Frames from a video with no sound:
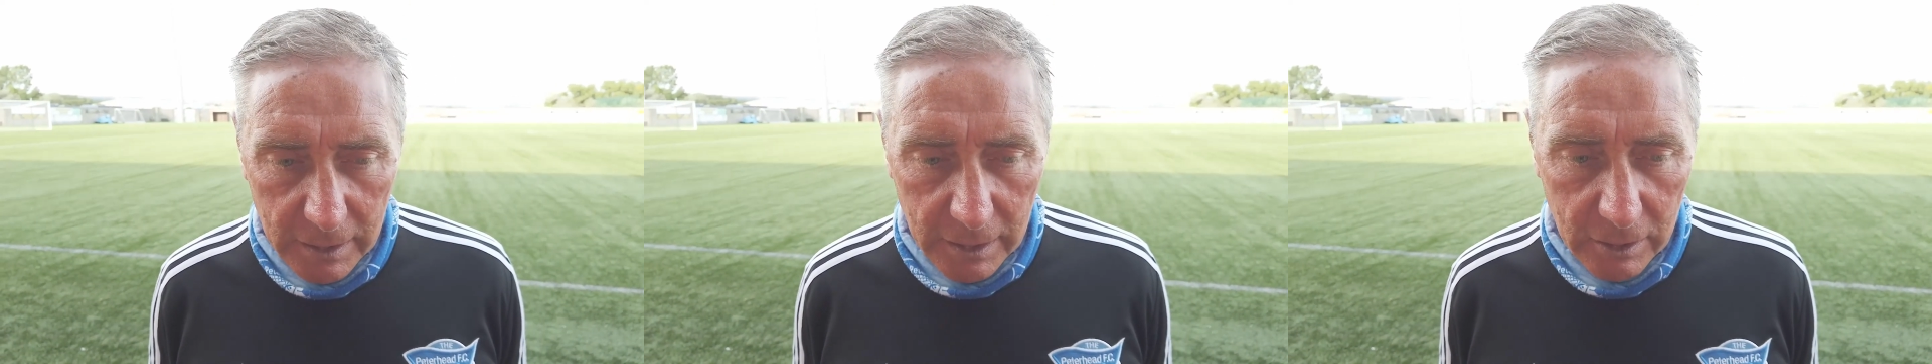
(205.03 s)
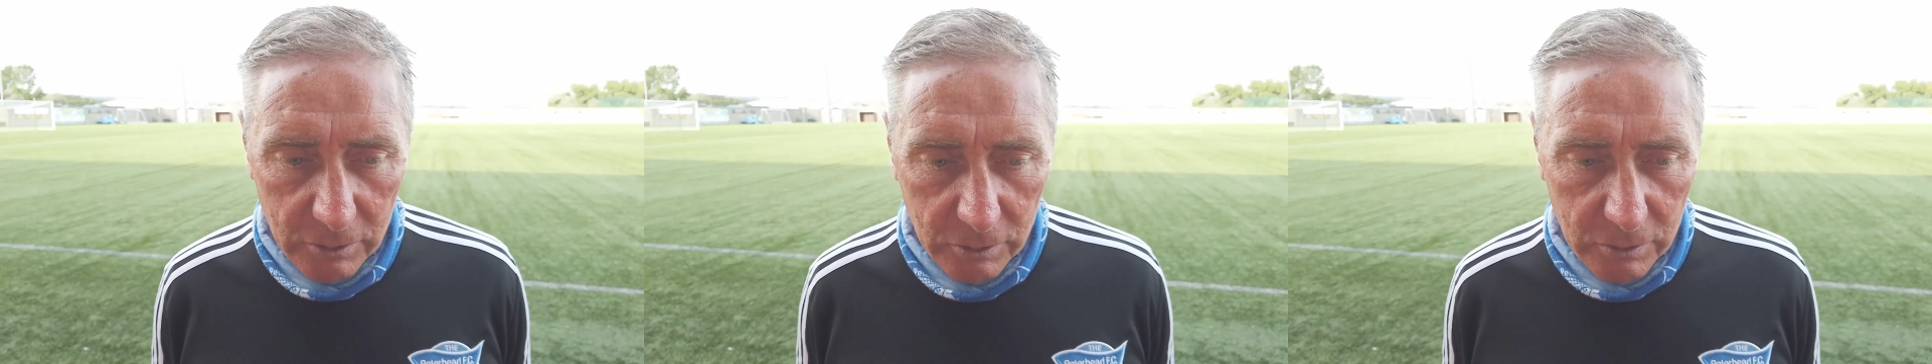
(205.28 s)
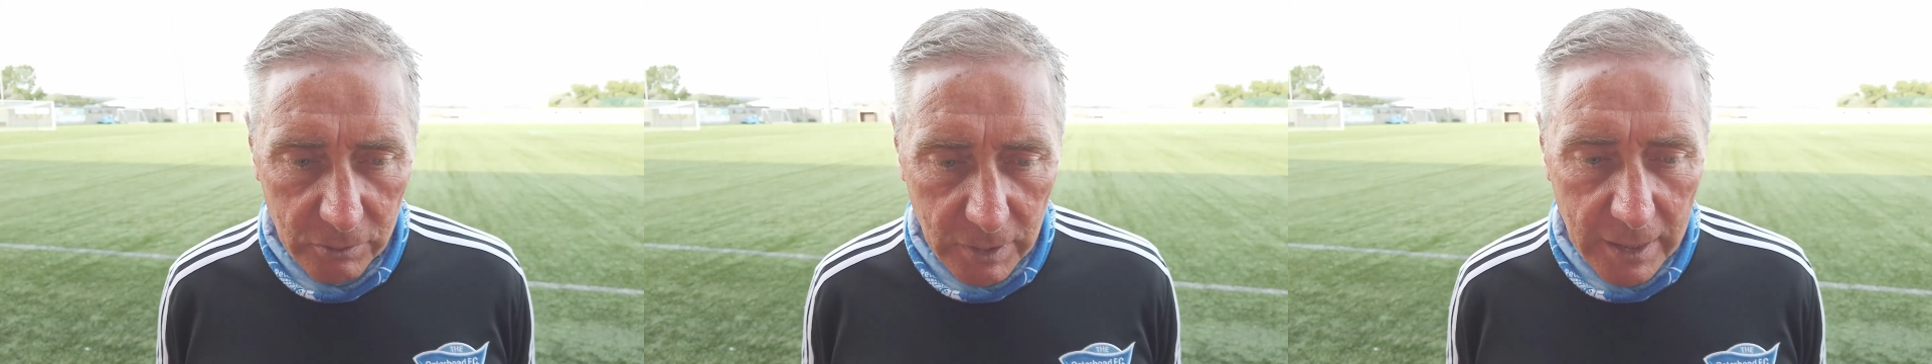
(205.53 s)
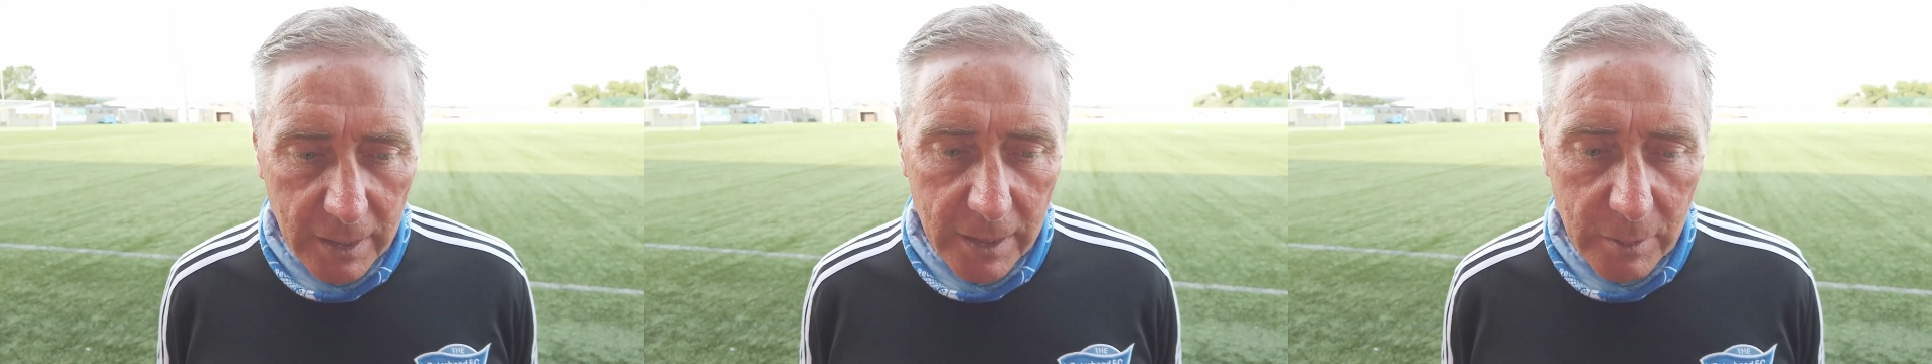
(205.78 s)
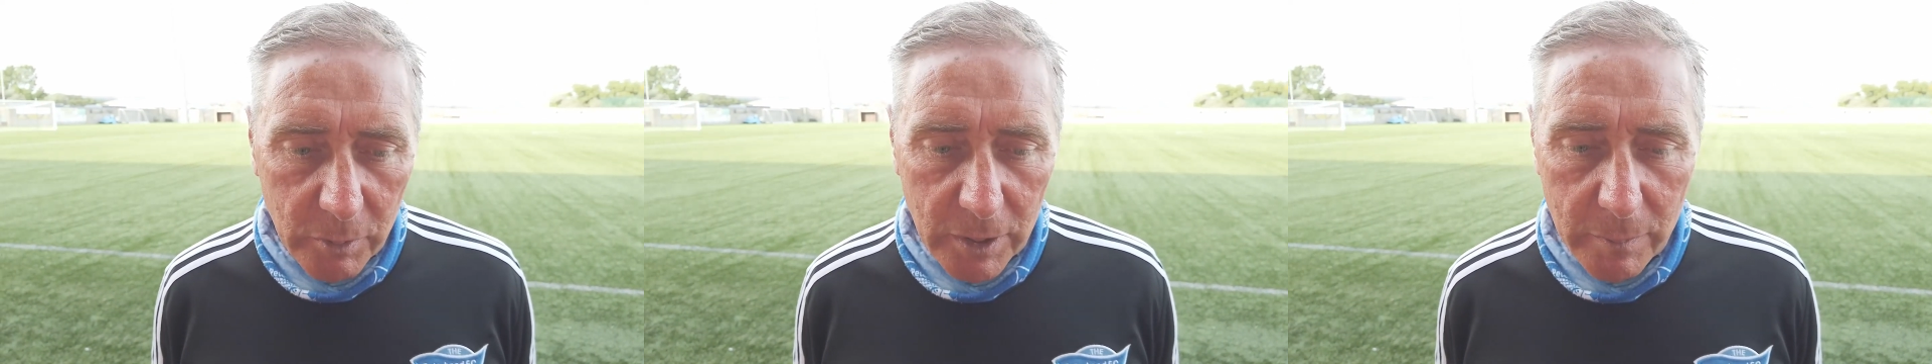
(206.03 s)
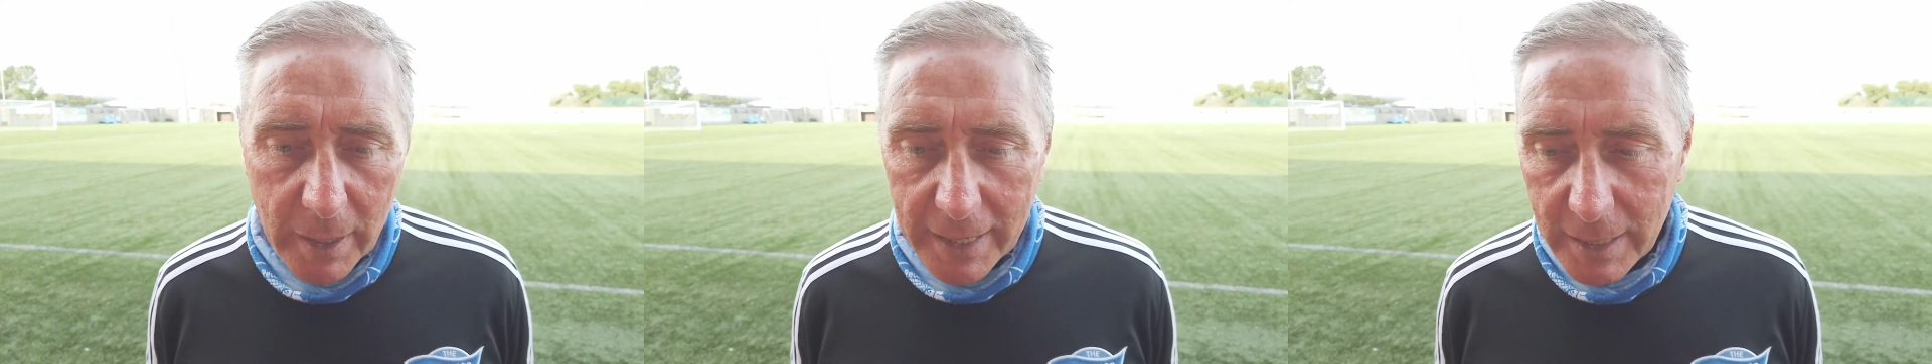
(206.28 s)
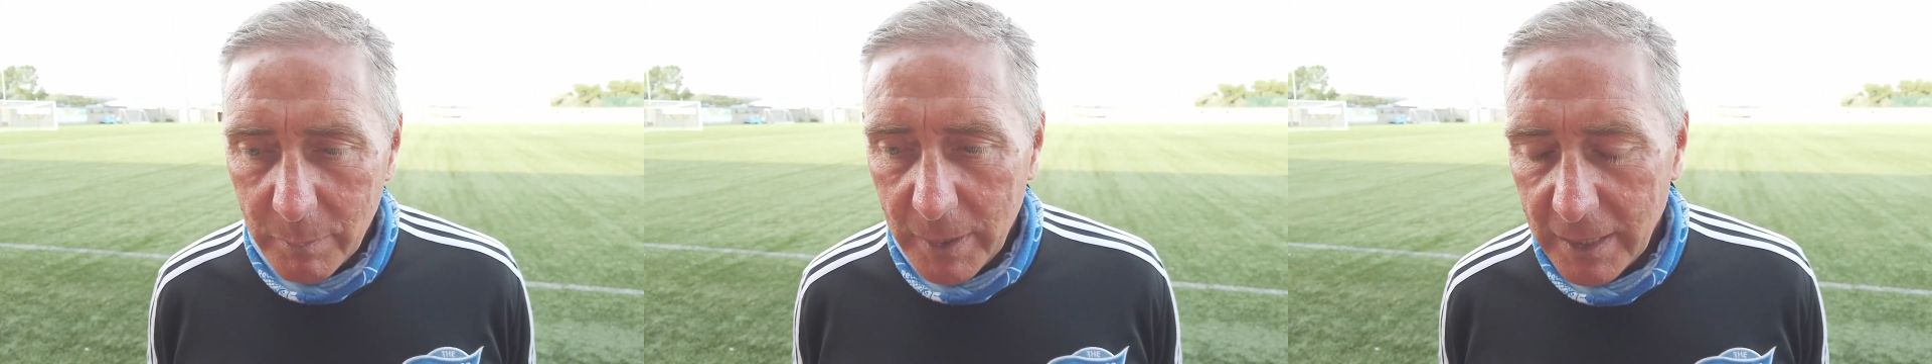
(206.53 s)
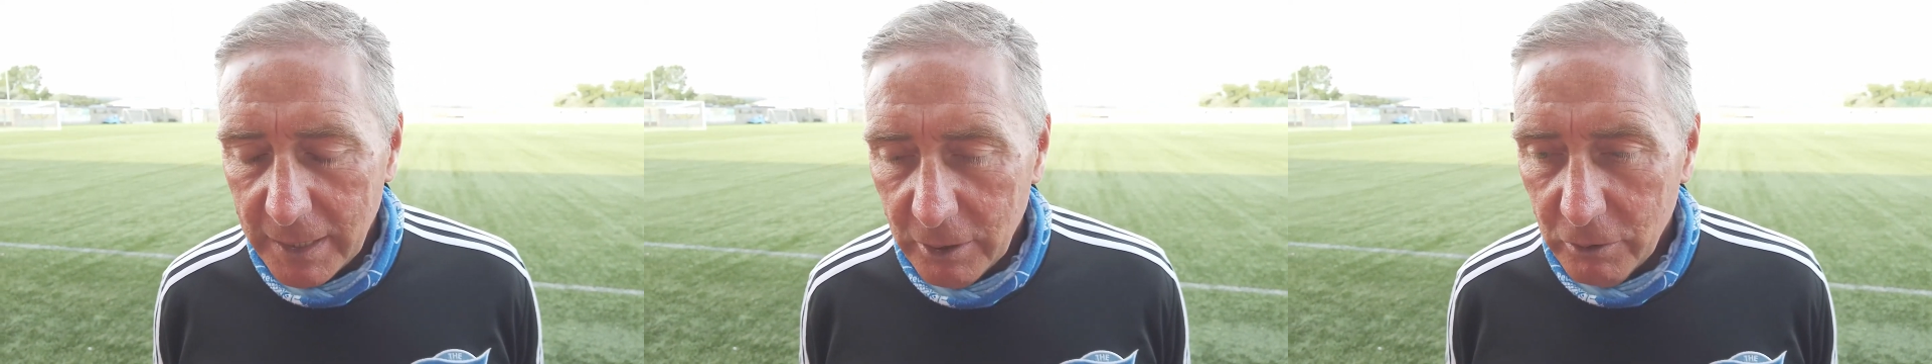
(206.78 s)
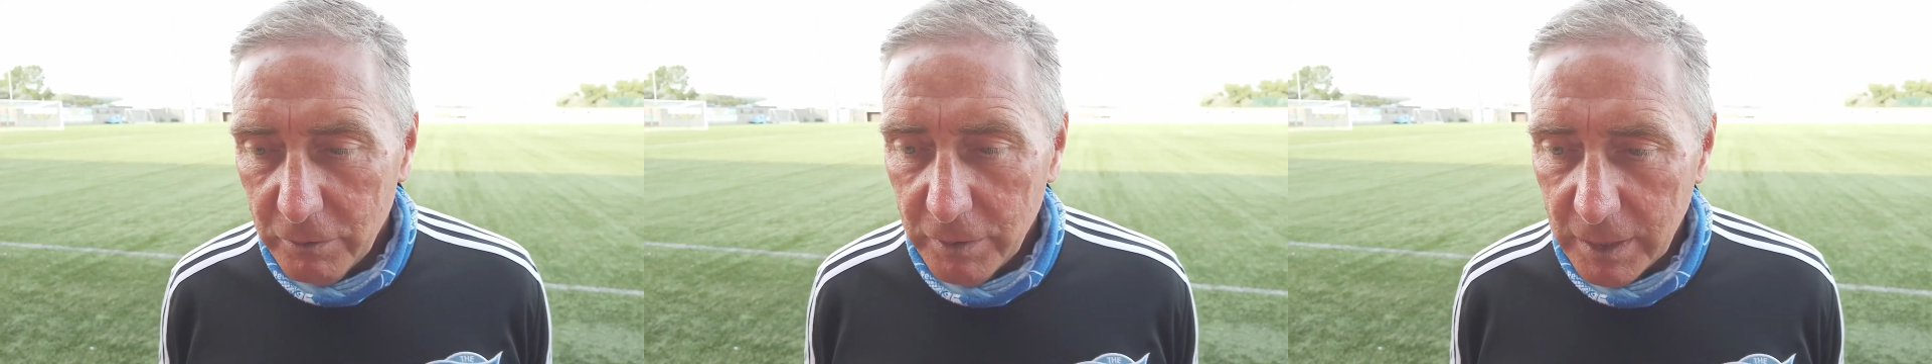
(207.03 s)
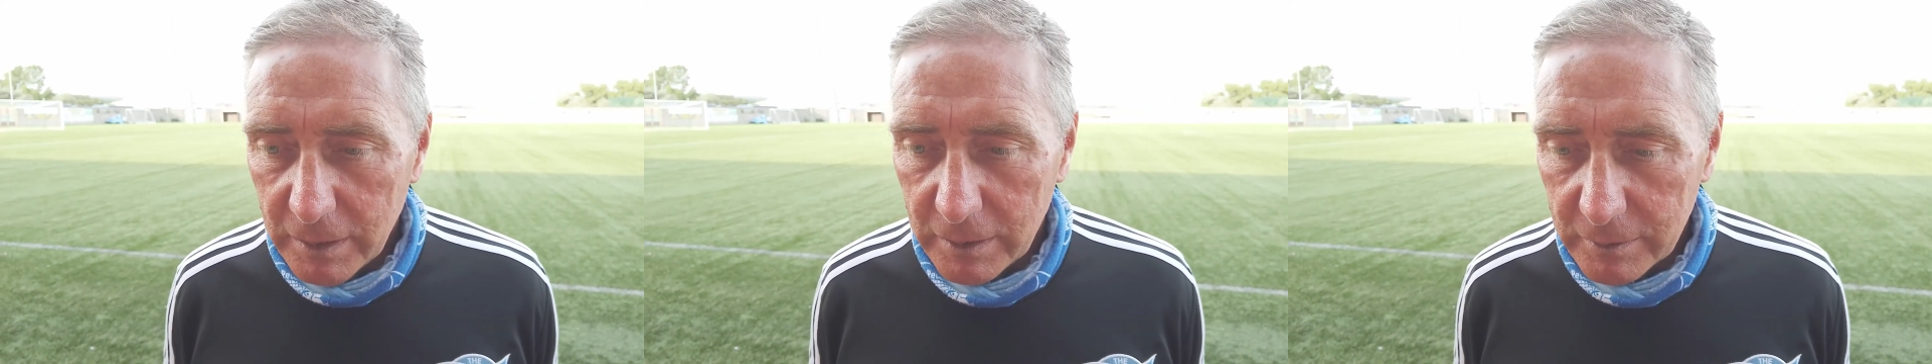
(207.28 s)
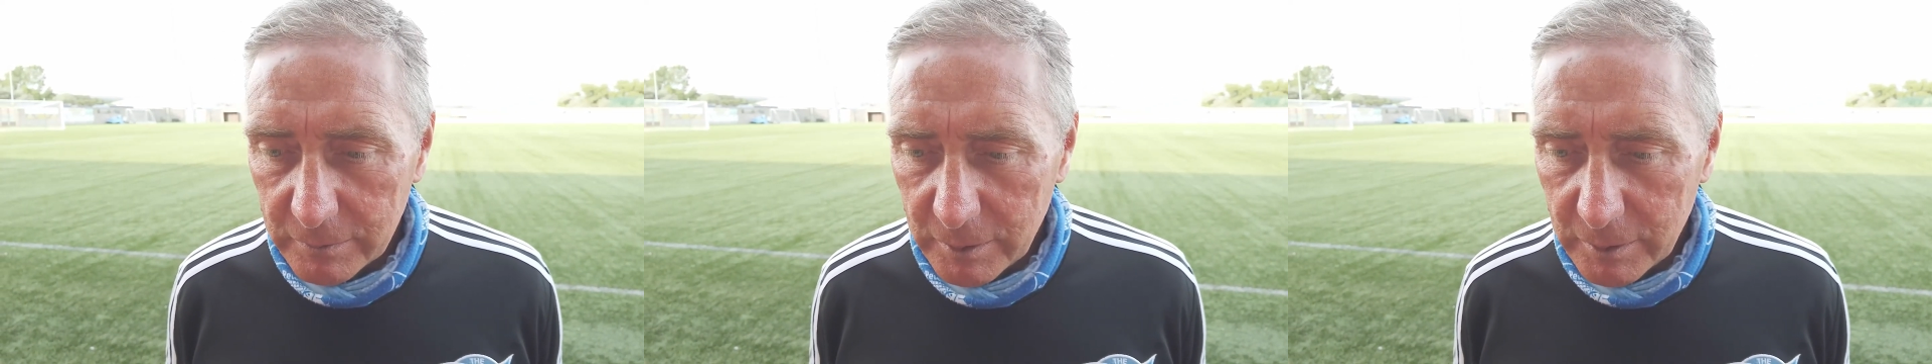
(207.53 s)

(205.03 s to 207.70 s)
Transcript: you know, rather than the boy buying the penalty off you,